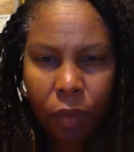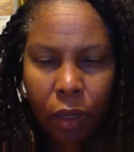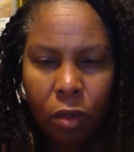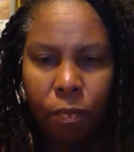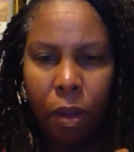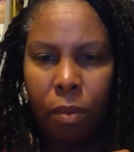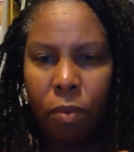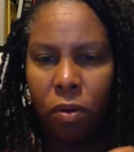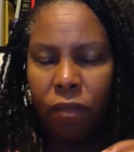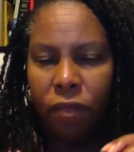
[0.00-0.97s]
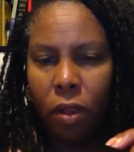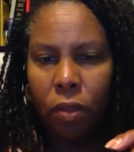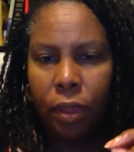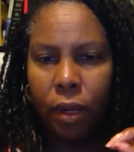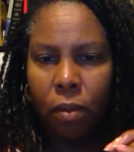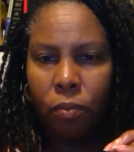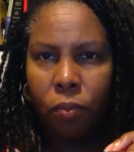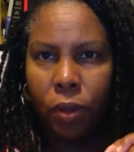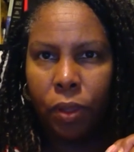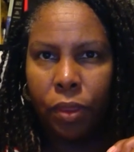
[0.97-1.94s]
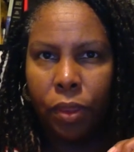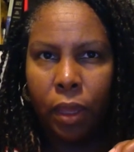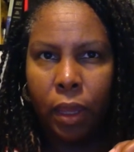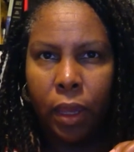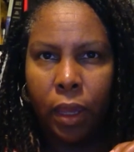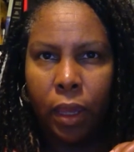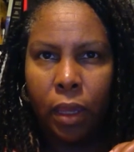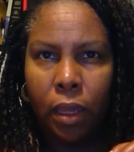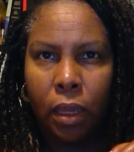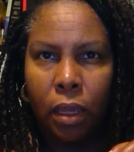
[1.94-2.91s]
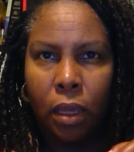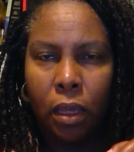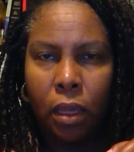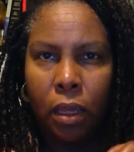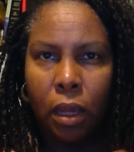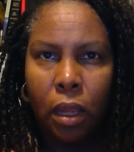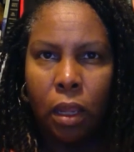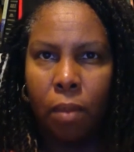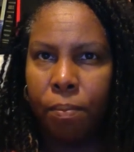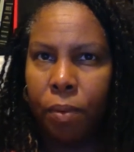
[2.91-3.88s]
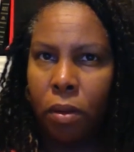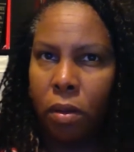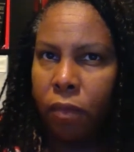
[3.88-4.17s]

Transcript: And you probably want to follow that up with a CLEP book.